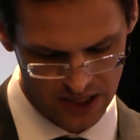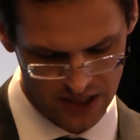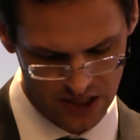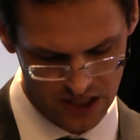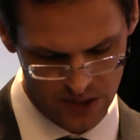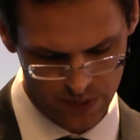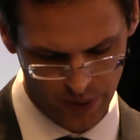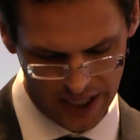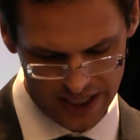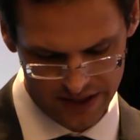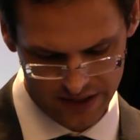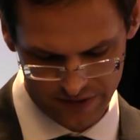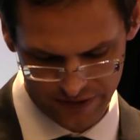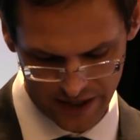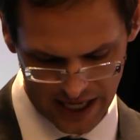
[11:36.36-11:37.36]
despite
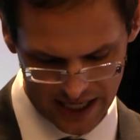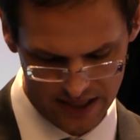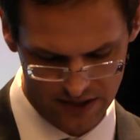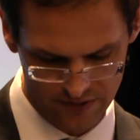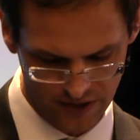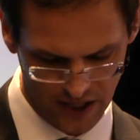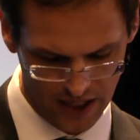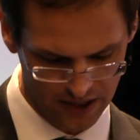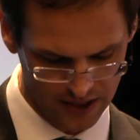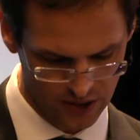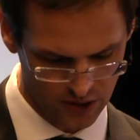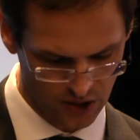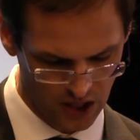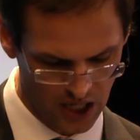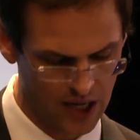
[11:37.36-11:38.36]
the fact that violent
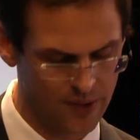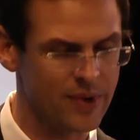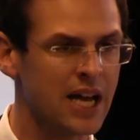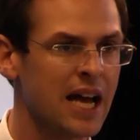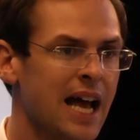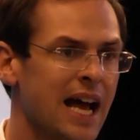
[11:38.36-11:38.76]
crime